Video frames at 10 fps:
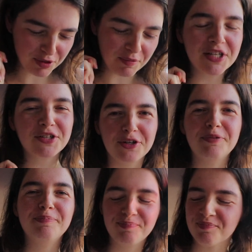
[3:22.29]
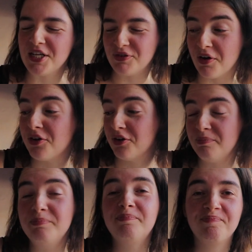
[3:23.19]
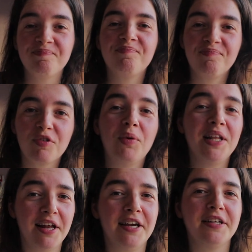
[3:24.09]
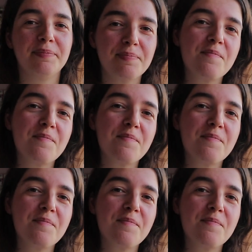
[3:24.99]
But it's good. It's very good. Really like it.